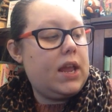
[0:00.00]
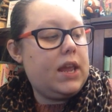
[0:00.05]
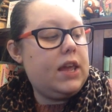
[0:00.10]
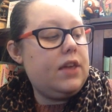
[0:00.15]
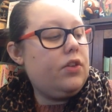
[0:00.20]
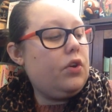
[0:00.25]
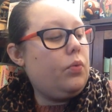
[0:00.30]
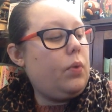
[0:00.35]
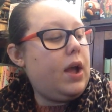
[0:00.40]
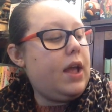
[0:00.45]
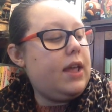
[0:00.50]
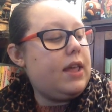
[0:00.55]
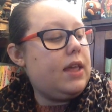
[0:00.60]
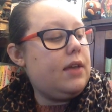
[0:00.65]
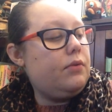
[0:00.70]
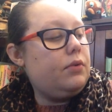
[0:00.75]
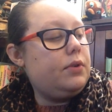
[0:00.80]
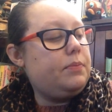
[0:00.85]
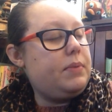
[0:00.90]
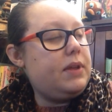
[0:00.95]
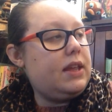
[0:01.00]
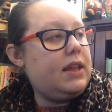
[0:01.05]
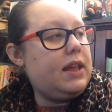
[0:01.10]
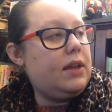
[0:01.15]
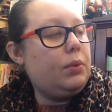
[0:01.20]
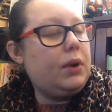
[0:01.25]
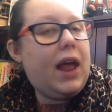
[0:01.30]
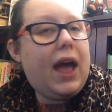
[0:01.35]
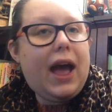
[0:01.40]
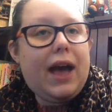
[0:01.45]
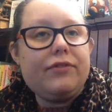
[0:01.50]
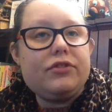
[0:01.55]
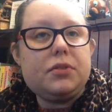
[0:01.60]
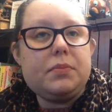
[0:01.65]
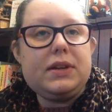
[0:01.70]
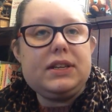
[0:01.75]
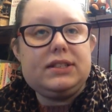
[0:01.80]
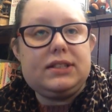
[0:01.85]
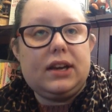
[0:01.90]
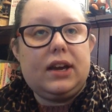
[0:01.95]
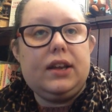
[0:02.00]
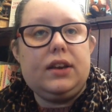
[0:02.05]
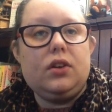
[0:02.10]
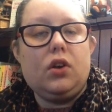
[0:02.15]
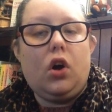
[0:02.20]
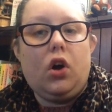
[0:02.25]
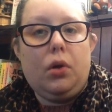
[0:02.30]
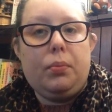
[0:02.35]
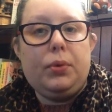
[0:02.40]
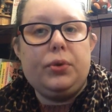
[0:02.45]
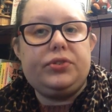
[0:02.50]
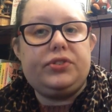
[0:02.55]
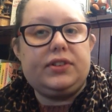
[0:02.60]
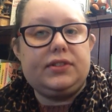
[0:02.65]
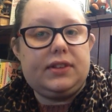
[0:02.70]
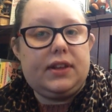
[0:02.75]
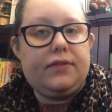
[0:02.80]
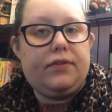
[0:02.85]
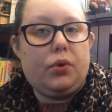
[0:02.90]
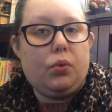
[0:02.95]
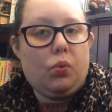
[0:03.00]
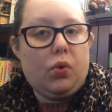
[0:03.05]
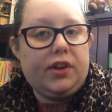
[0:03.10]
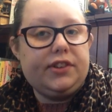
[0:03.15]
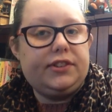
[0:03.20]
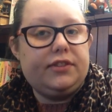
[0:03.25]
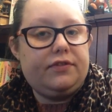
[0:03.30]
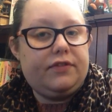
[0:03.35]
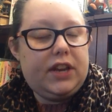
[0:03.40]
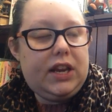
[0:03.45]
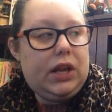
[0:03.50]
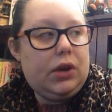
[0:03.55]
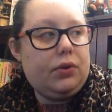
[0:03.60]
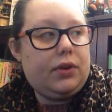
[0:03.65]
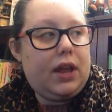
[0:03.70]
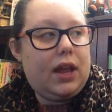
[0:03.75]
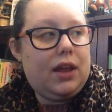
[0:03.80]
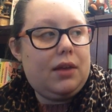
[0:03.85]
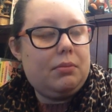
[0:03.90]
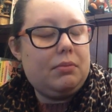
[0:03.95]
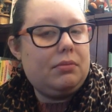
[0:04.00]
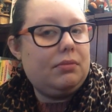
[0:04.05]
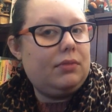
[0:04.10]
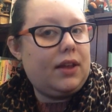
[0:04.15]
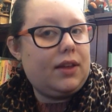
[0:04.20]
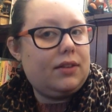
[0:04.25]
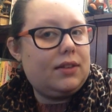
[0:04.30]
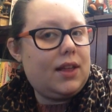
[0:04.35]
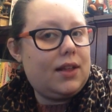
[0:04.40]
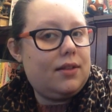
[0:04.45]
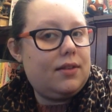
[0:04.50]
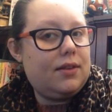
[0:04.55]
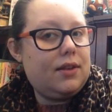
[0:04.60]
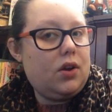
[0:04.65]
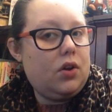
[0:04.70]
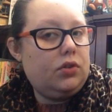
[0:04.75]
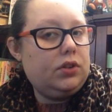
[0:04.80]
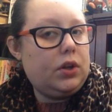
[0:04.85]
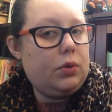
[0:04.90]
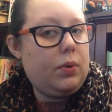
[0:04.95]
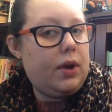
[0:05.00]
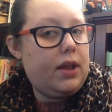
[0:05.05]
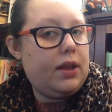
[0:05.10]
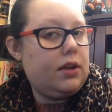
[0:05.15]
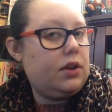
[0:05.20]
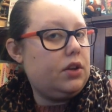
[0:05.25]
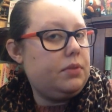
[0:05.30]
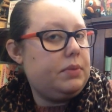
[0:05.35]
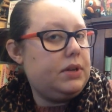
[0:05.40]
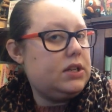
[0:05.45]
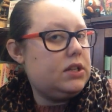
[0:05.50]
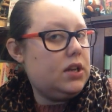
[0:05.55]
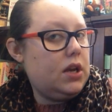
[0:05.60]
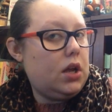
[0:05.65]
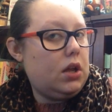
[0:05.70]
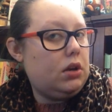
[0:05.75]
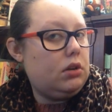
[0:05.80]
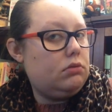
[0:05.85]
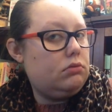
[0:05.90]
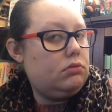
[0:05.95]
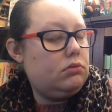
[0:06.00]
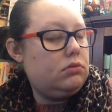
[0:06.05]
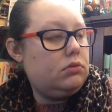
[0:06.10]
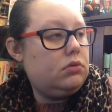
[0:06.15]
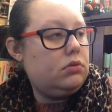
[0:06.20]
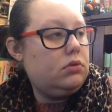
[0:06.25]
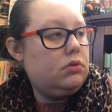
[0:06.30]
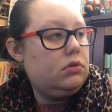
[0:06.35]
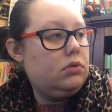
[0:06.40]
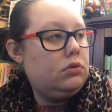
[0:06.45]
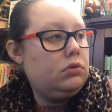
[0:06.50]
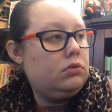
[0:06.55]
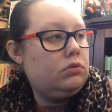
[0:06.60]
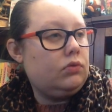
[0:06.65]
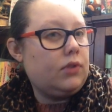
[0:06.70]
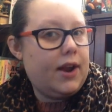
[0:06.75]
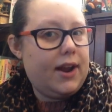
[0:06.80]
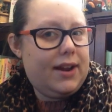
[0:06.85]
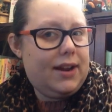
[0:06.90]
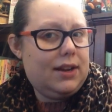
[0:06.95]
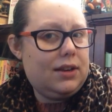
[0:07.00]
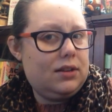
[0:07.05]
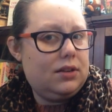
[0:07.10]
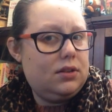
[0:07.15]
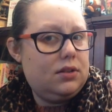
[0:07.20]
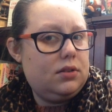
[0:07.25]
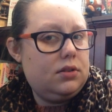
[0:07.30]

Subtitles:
Either way, it would have to be done almost as if it was a video game. Like, that's the only way it could be done. Right?